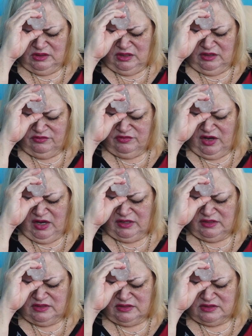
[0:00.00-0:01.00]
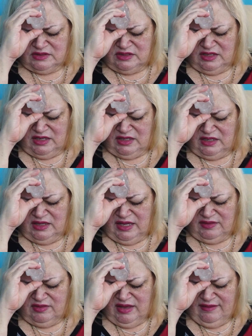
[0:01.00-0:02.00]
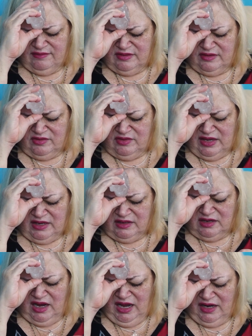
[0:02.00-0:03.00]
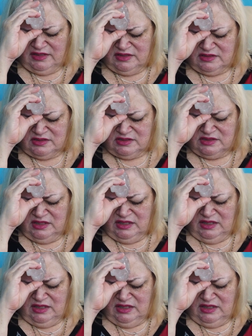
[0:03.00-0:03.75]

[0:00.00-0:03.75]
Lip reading: of kindness, and that kindness,